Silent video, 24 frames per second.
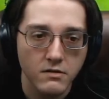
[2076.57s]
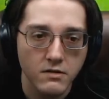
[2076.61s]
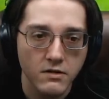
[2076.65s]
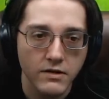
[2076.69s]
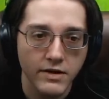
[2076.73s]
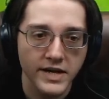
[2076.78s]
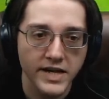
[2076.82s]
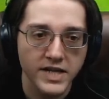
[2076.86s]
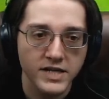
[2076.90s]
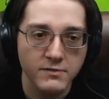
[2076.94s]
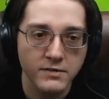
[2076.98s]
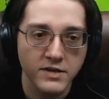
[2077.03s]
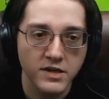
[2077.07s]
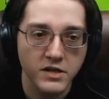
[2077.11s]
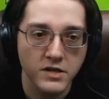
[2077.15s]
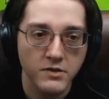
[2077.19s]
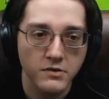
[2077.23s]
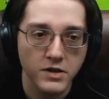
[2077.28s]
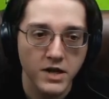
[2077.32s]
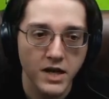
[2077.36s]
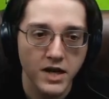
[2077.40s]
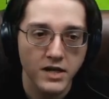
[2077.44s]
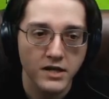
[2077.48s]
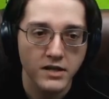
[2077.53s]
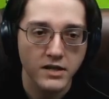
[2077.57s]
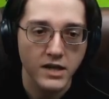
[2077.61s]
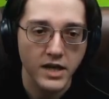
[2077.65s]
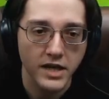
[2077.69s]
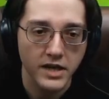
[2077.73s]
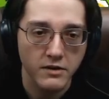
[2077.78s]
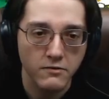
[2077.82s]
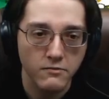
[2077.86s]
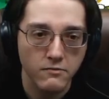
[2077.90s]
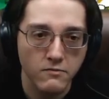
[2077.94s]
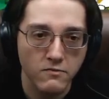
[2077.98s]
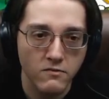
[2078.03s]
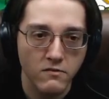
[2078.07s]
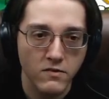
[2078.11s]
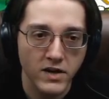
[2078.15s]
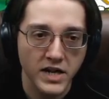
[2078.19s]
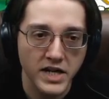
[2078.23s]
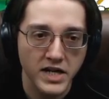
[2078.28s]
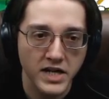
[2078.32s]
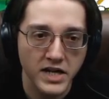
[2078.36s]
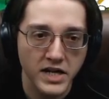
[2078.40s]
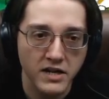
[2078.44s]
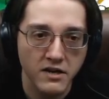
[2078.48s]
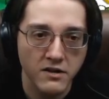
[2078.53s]
Or I guess we could do cotton like
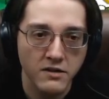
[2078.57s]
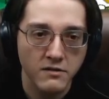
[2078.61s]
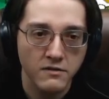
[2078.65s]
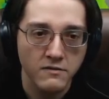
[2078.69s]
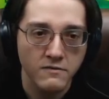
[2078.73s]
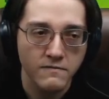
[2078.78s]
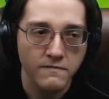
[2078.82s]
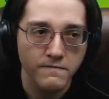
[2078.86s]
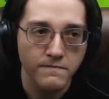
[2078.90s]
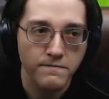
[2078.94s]
right here,